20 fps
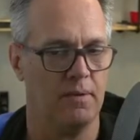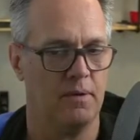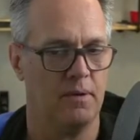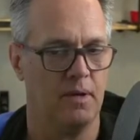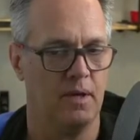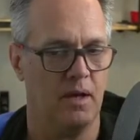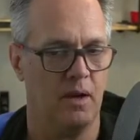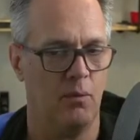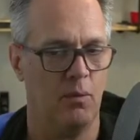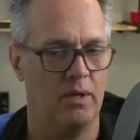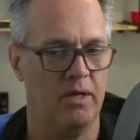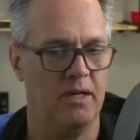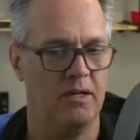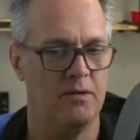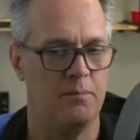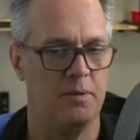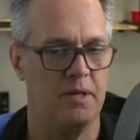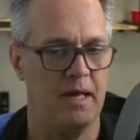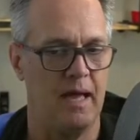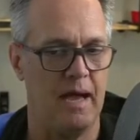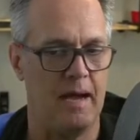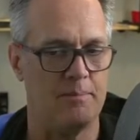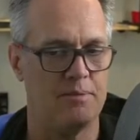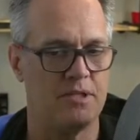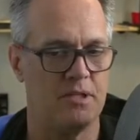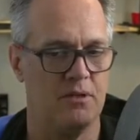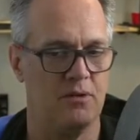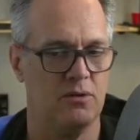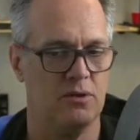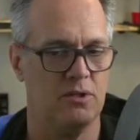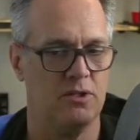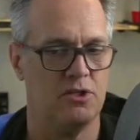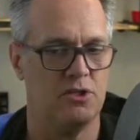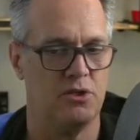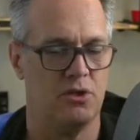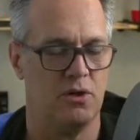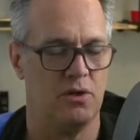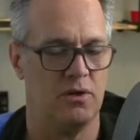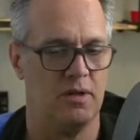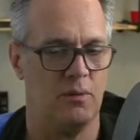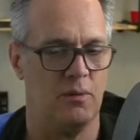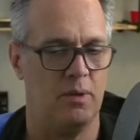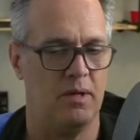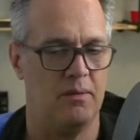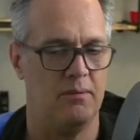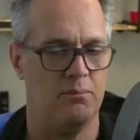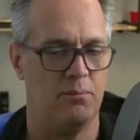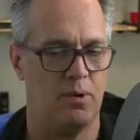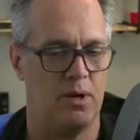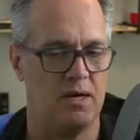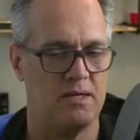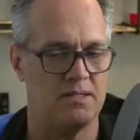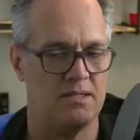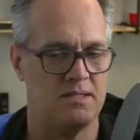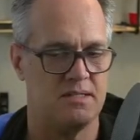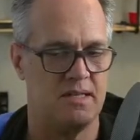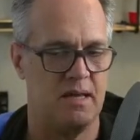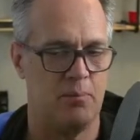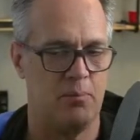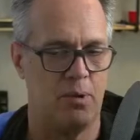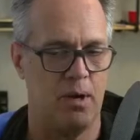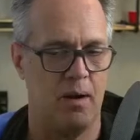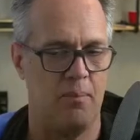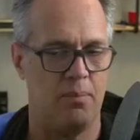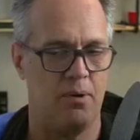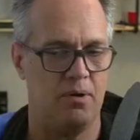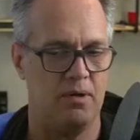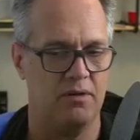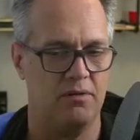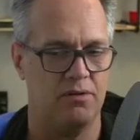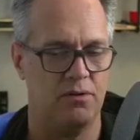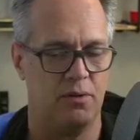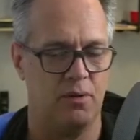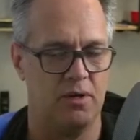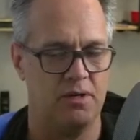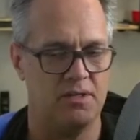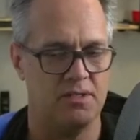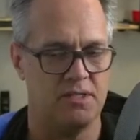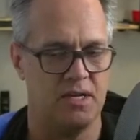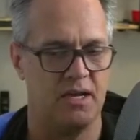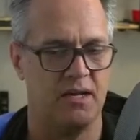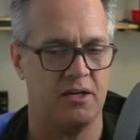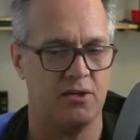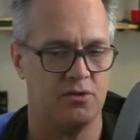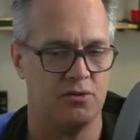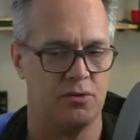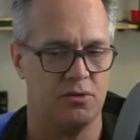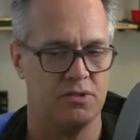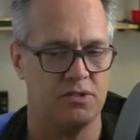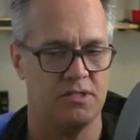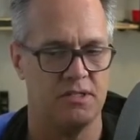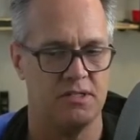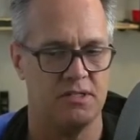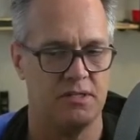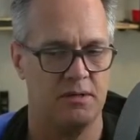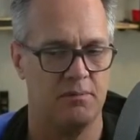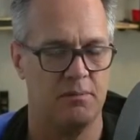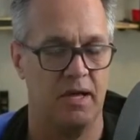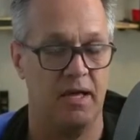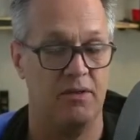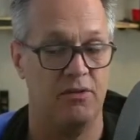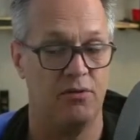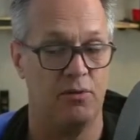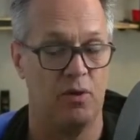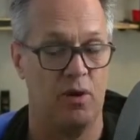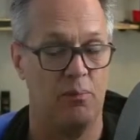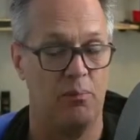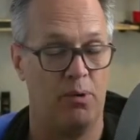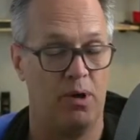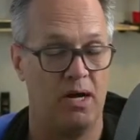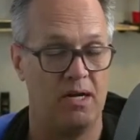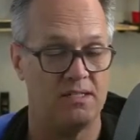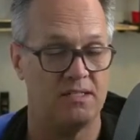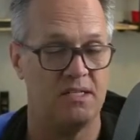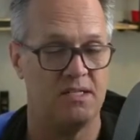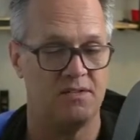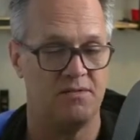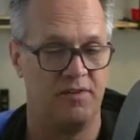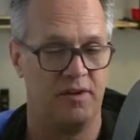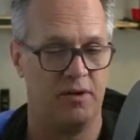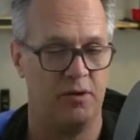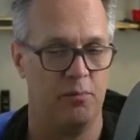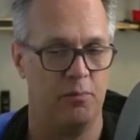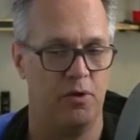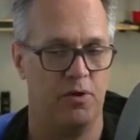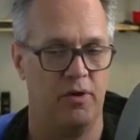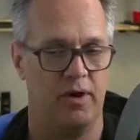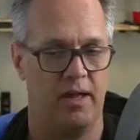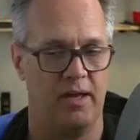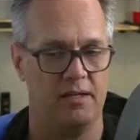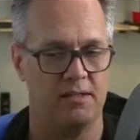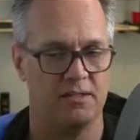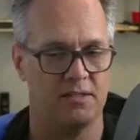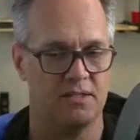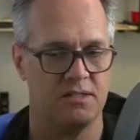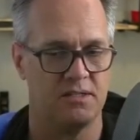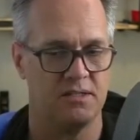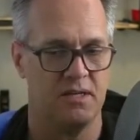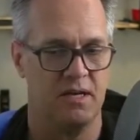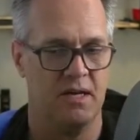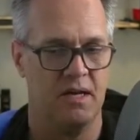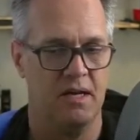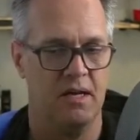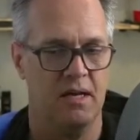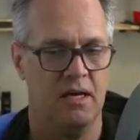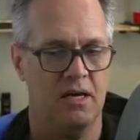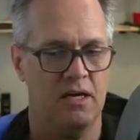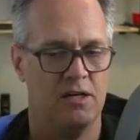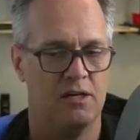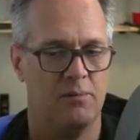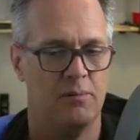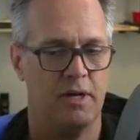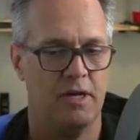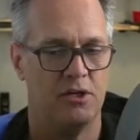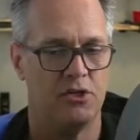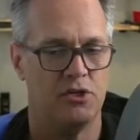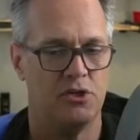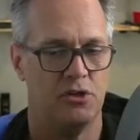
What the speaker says: And we need to be absolutely sure that we process that properly through our design control system and through our process failure mode analysis to make sure